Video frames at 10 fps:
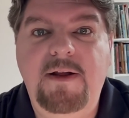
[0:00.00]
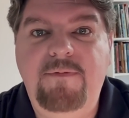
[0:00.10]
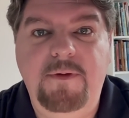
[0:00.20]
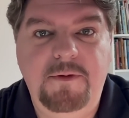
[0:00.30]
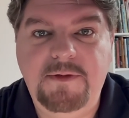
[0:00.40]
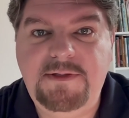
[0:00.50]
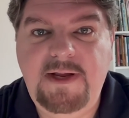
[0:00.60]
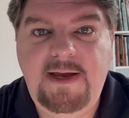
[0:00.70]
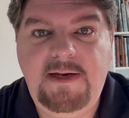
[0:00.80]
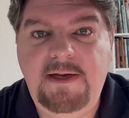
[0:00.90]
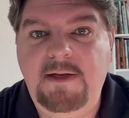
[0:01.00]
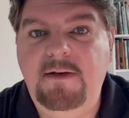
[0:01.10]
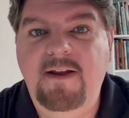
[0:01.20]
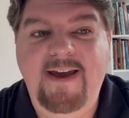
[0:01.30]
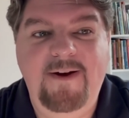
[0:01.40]
if it looks dated
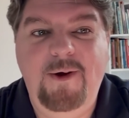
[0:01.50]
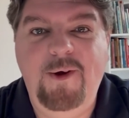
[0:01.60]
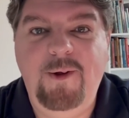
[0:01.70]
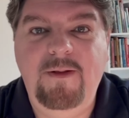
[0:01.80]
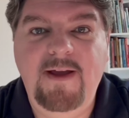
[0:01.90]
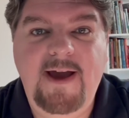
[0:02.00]
at all.